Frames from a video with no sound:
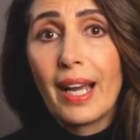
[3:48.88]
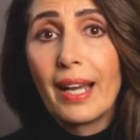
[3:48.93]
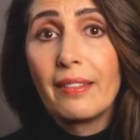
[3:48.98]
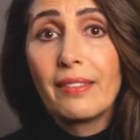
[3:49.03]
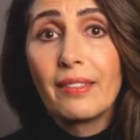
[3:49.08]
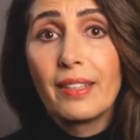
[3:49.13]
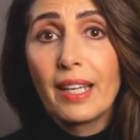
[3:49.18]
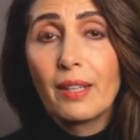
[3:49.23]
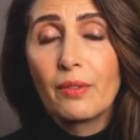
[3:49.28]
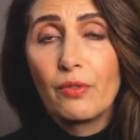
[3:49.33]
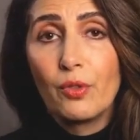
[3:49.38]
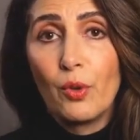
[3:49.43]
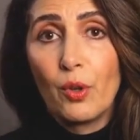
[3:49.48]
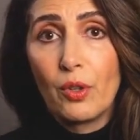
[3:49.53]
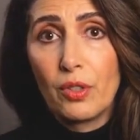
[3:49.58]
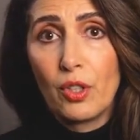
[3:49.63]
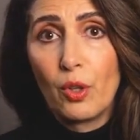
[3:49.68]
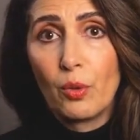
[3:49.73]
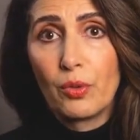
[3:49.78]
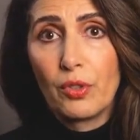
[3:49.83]
and therefore
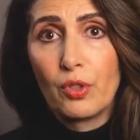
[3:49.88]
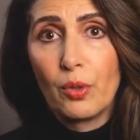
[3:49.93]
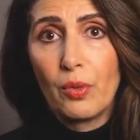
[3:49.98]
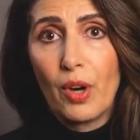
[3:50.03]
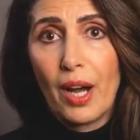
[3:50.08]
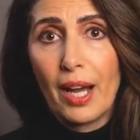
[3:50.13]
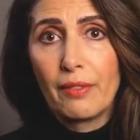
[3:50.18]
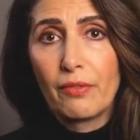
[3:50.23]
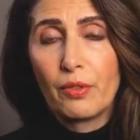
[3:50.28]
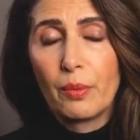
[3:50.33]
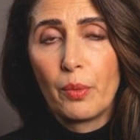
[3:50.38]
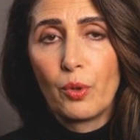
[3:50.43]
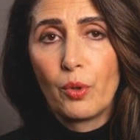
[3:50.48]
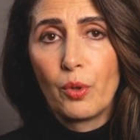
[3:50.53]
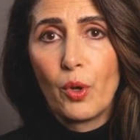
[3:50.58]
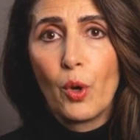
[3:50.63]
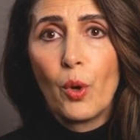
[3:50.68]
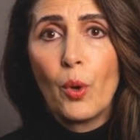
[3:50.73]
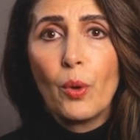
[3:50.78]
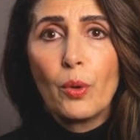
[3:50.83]
no derivable
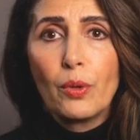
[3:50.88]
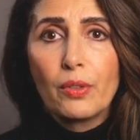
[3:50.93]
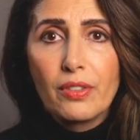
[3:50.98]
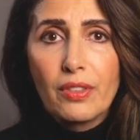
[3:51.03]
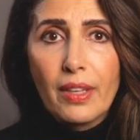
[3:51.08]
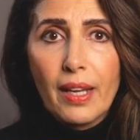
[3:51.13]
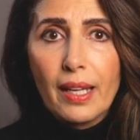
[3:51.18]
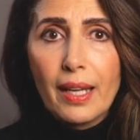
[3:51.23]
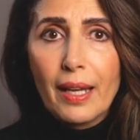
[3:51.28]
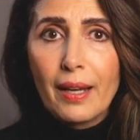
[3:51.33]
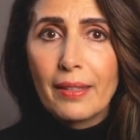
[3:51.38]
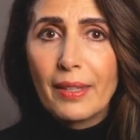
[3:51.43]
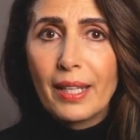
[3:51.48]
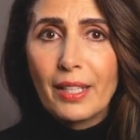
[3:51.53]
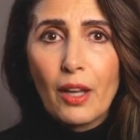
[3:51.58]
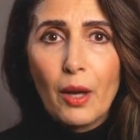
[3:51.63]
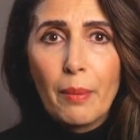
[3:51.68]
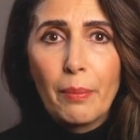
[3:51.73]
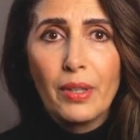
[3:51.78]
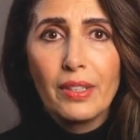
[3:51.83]
cause
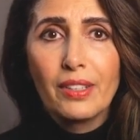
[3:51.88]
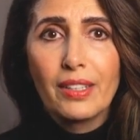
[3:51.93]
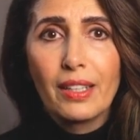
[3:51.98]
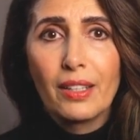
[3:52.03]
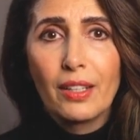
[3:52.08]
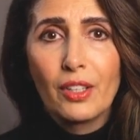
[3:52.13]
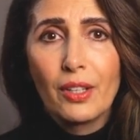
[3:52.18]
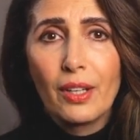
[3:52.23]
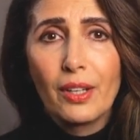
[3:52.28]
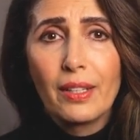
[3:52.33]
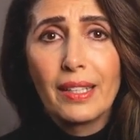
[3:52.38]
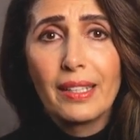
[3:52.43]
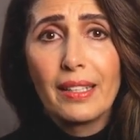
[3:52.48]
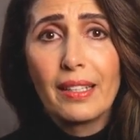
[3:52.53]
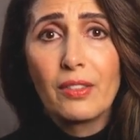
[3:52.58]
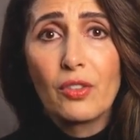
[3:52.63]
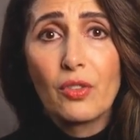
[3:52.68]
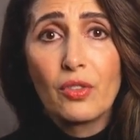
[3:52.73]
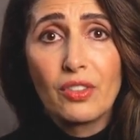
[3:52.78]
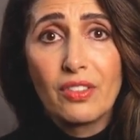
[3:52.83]
that are particularly
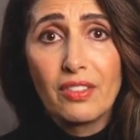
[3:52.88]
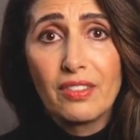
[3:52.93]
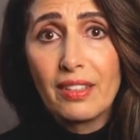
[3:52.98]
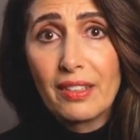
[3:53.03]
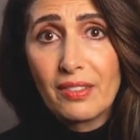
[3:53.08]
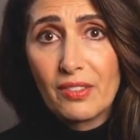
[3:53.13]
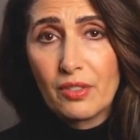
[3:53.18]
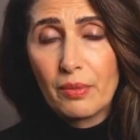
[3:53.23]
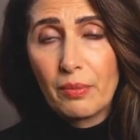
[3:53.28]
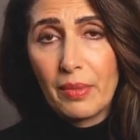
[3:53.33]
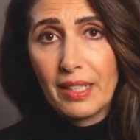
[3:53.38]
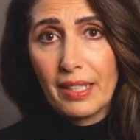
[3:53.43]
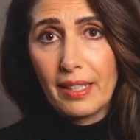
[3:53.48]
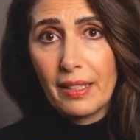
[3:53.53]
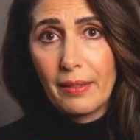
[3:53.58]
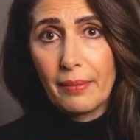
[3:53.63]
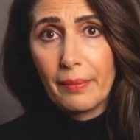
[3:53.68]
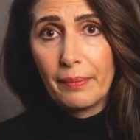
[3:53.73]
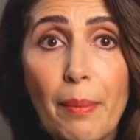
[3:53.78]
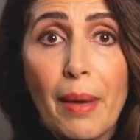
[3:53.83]
interesting to me.
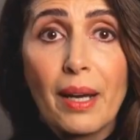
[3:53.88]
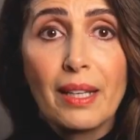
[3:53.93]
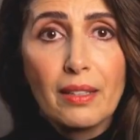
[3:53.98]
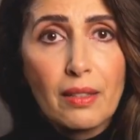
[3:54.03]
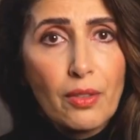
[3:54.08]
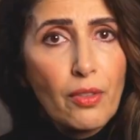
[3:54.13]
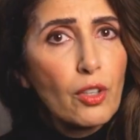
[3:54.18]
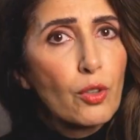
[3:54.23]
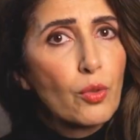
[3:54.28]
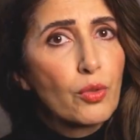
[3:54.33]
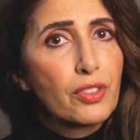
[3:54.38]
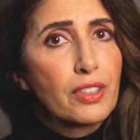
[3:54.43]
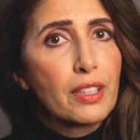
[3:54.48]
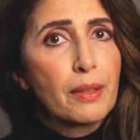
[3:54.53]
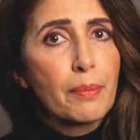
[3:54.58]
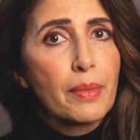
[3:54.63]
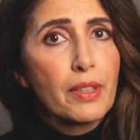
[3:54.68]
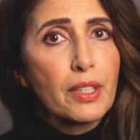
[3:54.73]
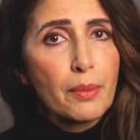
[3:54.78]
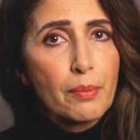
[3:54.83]
But new
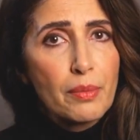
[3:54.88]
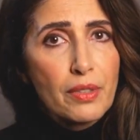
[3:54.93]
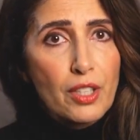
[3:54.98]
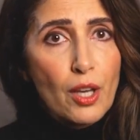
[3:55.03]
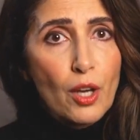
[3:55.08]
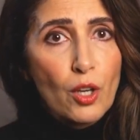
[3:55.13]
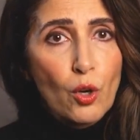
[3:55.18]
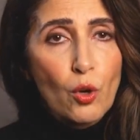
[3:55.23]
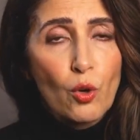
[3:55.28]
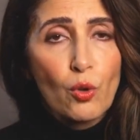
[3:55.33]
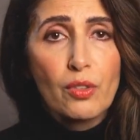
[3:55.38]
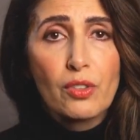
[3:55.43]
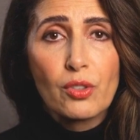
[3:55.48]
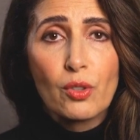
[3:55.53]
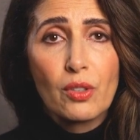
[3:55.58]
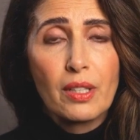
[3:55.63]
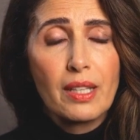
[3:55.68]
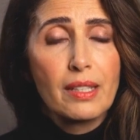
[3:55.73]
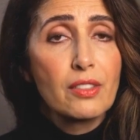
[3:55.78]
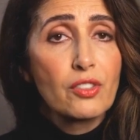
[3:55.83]
symptoms are
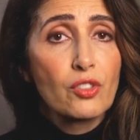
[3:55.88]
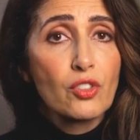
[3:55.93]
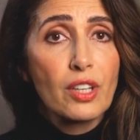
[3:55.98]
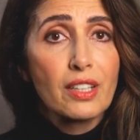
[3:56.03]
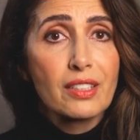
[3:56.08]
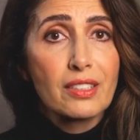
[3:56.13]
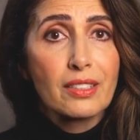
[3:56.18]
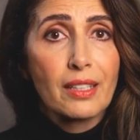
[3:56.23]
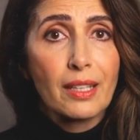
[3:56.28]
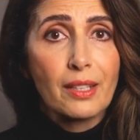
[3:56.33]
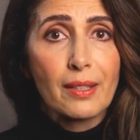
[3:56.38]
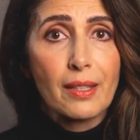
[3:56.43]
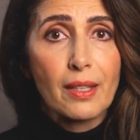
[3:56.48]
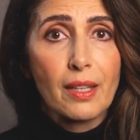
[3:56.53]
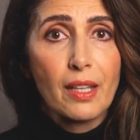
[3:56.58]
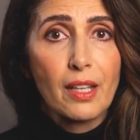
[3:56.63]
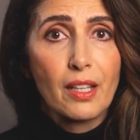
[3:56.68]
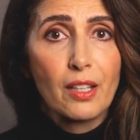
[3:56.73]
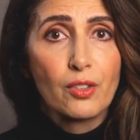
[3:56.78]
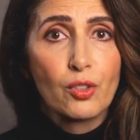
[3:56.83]
also interesting.
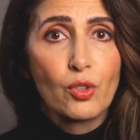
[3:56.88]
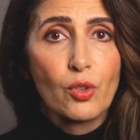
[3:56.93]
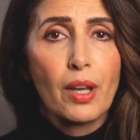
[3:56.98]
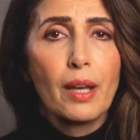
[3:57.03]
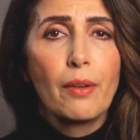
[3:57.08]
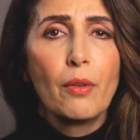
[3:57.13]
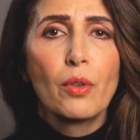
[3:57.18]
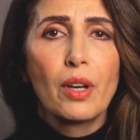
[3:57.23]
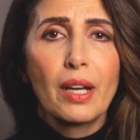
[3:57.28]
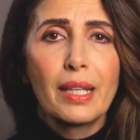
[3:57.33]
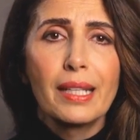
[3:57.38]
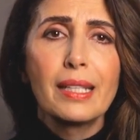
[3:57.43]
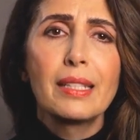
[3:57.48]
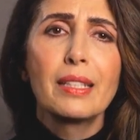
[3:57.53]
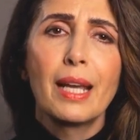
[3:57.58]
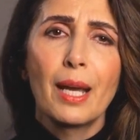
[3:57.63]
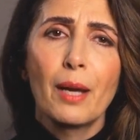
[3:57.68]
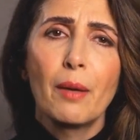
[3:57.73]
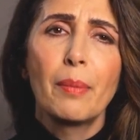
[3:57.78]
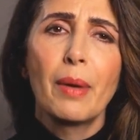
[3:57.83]
You can really
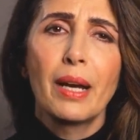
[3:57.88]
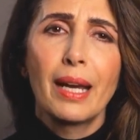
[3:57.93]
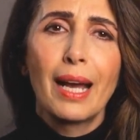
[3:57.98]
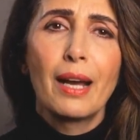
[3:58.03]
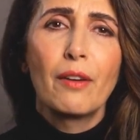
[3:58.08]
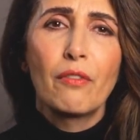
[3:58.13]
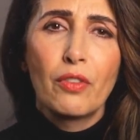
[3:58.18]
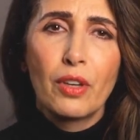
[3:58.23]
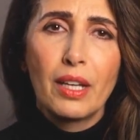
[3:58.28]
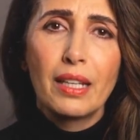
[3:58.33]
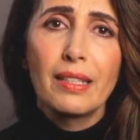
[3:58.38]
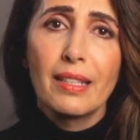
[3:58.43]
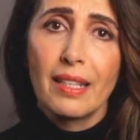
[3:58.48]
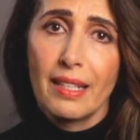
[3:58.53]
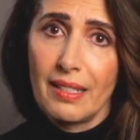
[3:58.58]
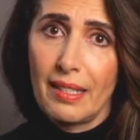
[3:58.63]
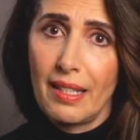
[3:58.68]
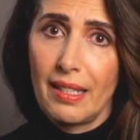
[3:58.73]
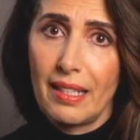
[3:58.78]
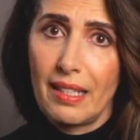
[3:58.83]
tell me
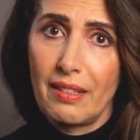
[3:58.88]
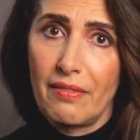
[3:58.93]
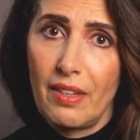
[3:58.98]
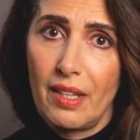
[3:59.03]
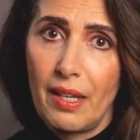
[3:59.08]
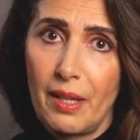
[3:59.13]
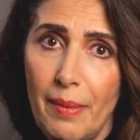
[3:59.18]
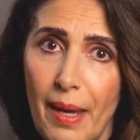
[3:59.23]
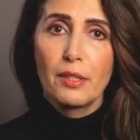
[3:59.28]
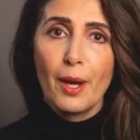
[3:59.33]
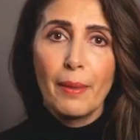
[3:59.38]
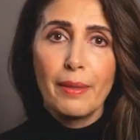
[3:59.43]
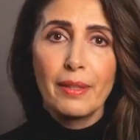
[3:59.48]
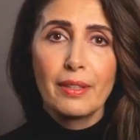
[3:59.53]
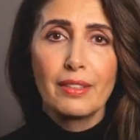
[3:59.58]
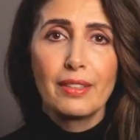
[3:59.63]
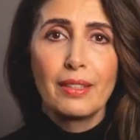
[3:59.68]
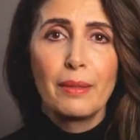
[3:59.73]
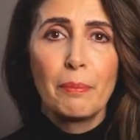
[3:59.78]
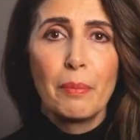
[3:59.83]
everything, even about the
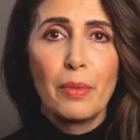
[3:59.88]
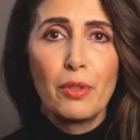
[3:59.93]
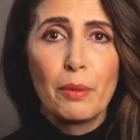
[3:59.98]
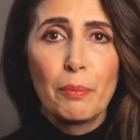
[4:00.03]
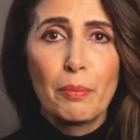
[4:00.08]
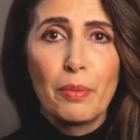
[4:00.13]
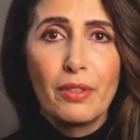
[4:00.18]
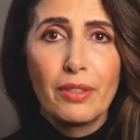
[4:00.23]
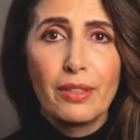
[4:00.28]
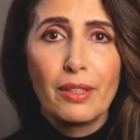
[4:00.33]
symptoms